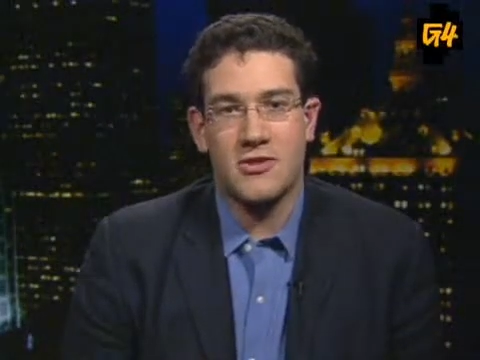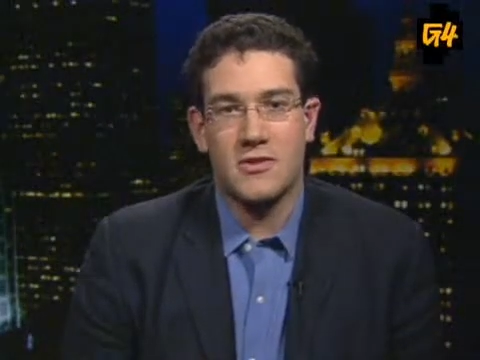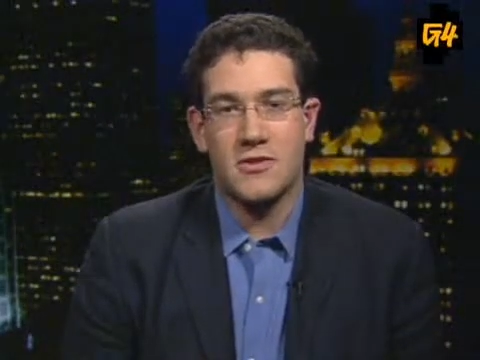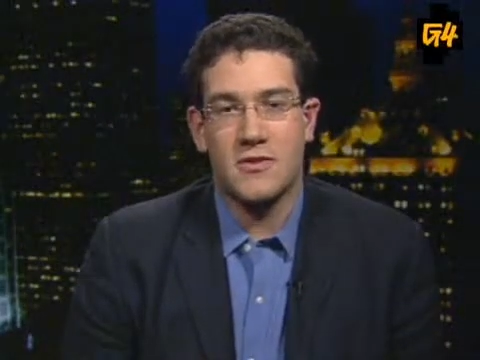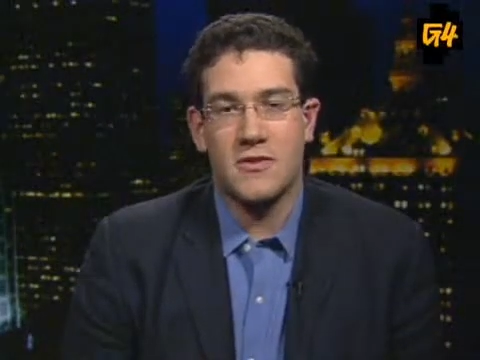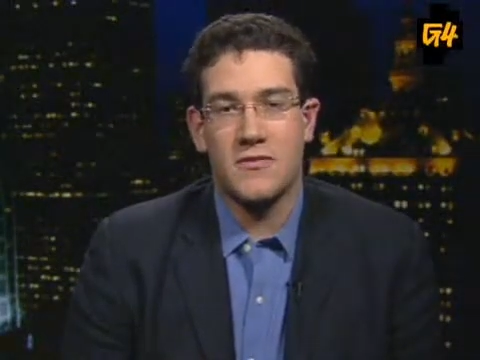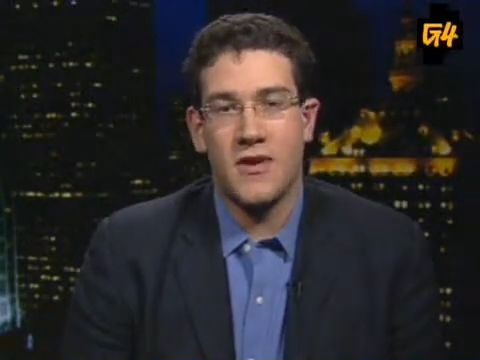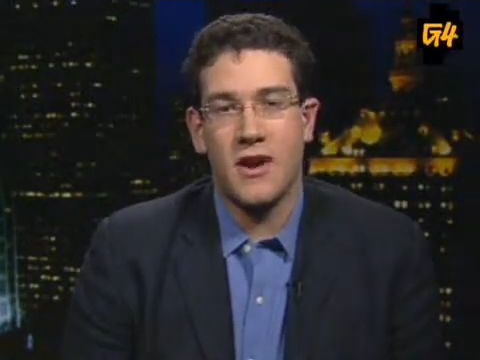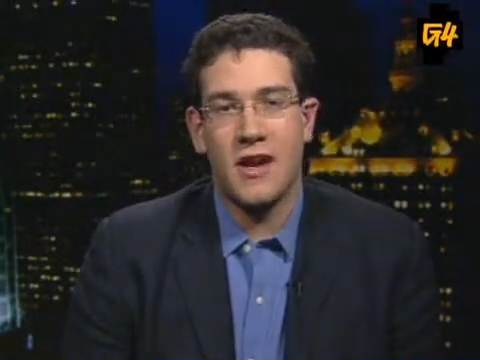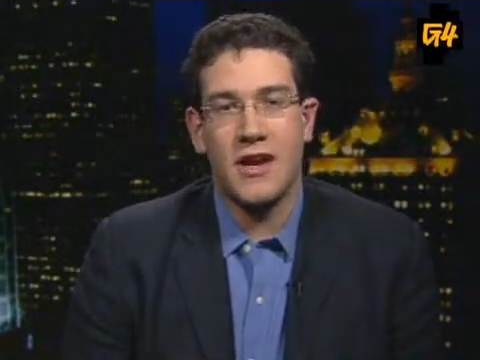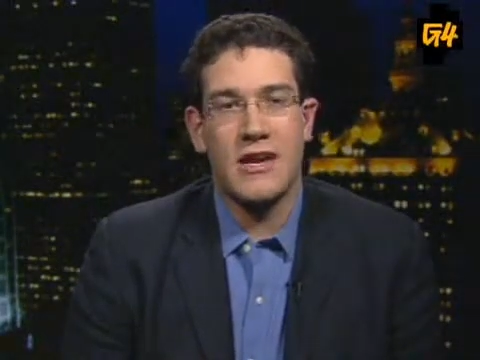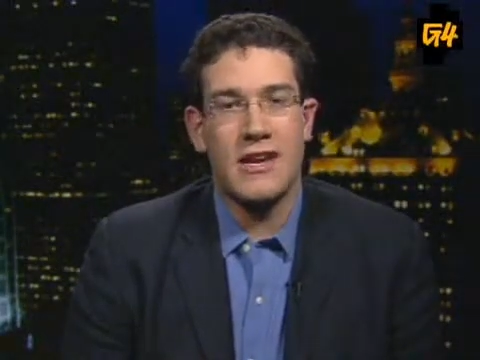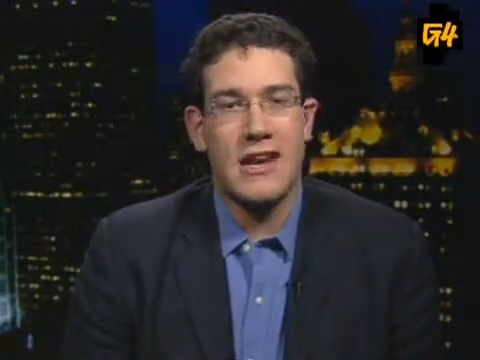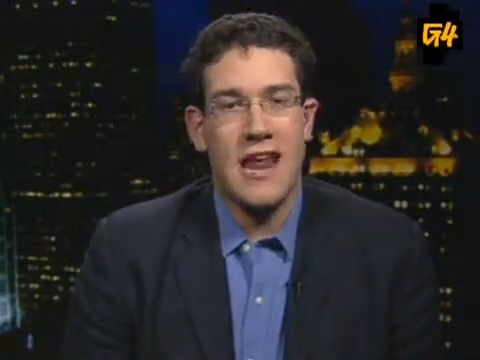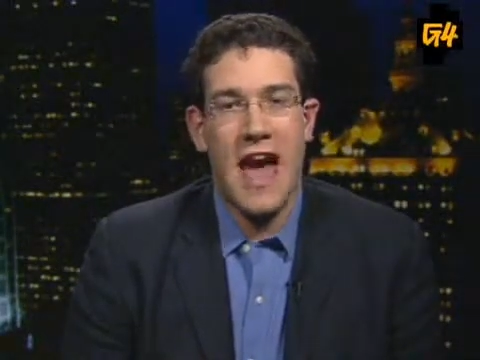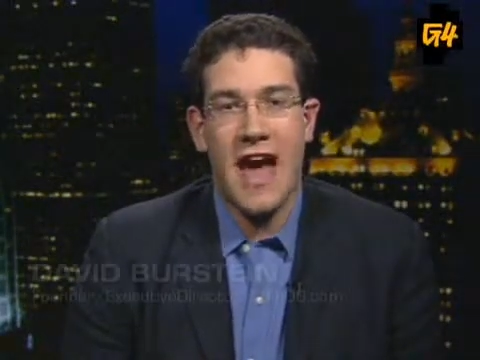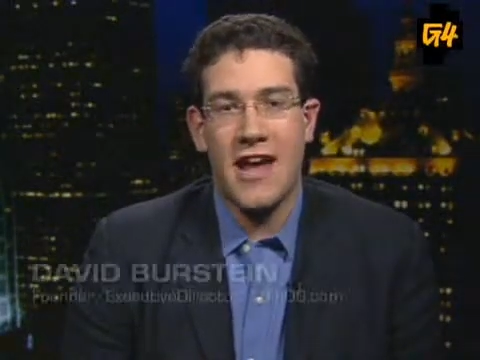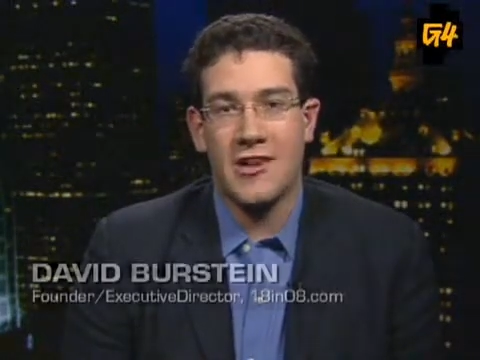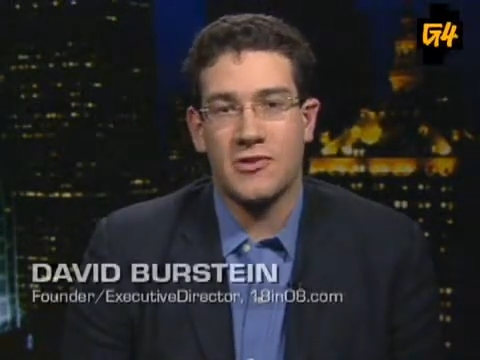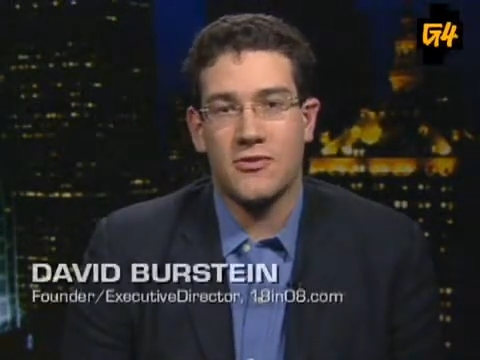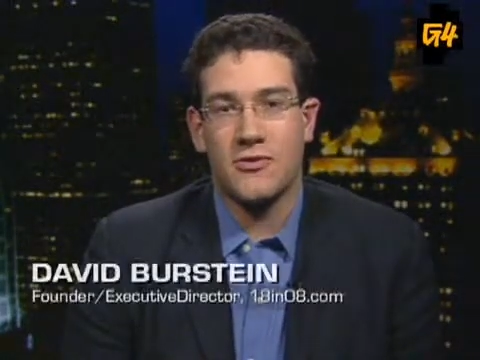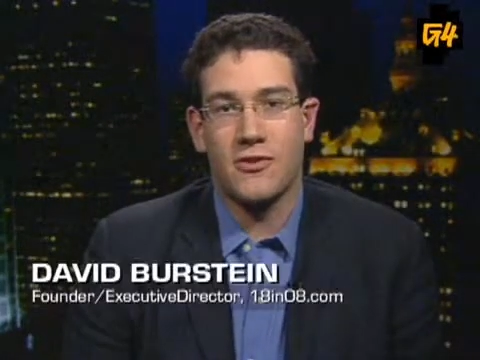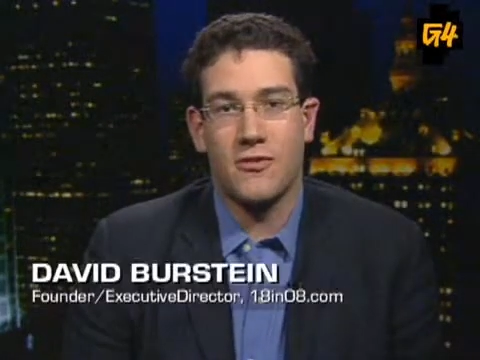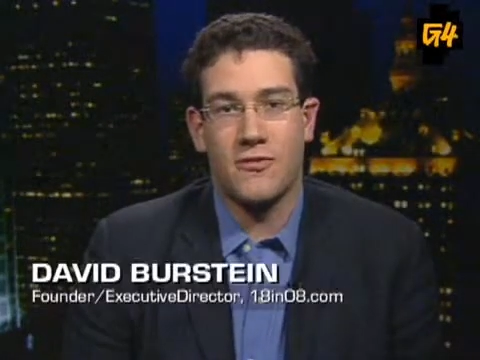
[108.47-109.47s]
So it's a very
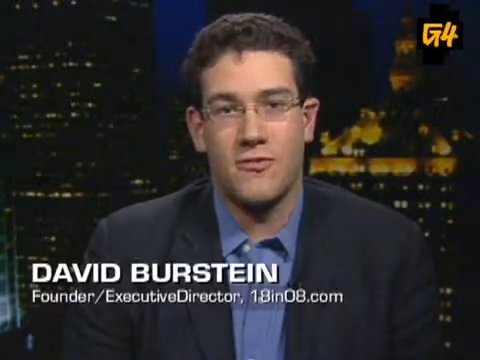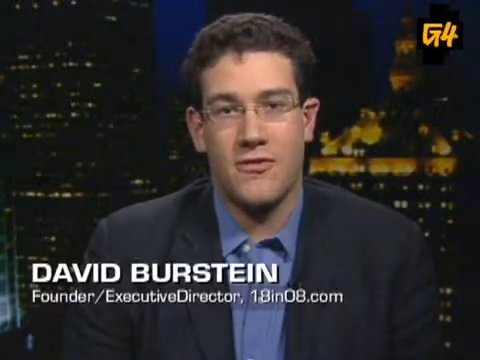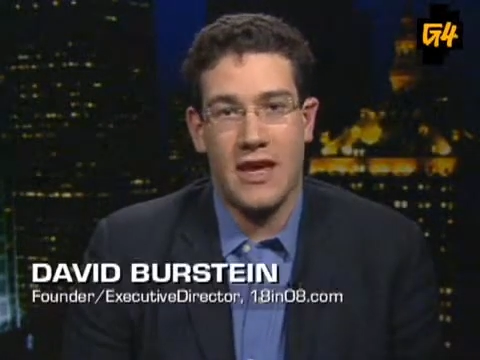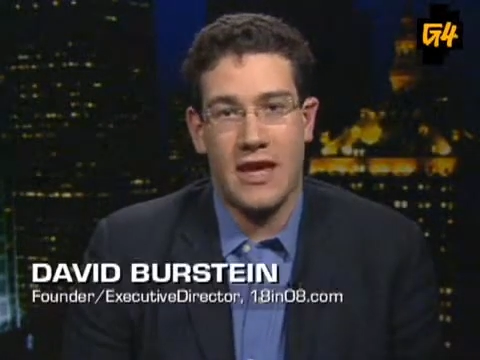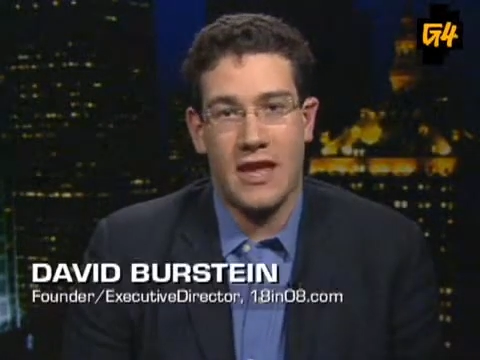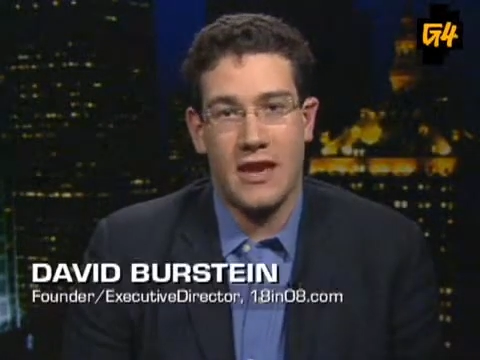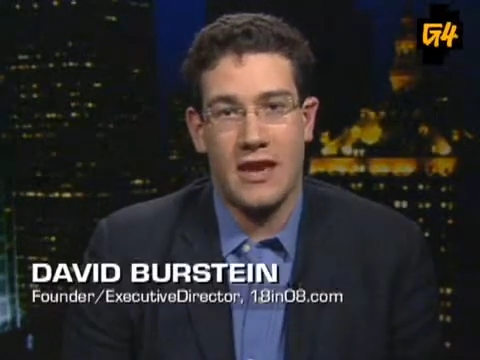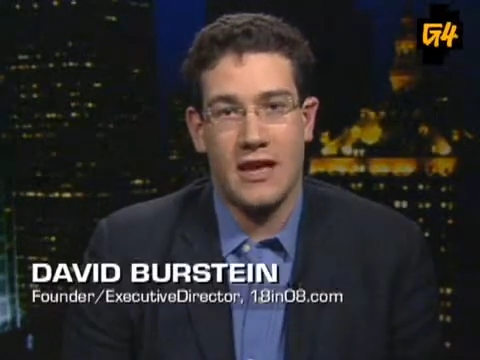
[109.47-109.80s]
natural fit.